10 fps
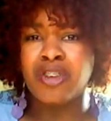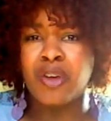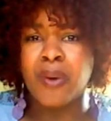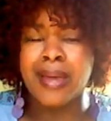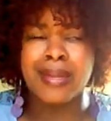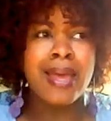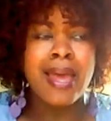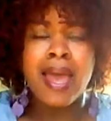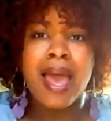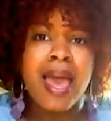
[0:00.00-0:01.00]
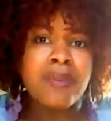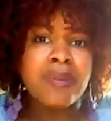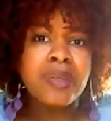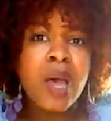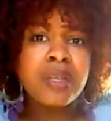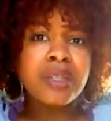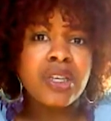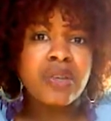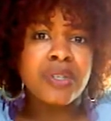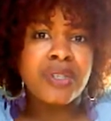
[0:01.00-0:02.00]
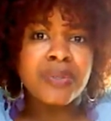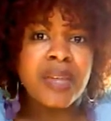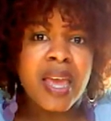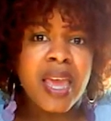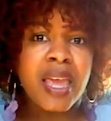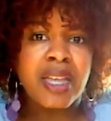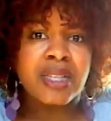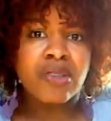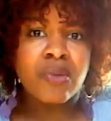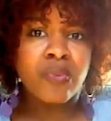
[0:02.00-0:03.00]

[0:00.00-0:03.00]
I haven't talked to you in 2 days.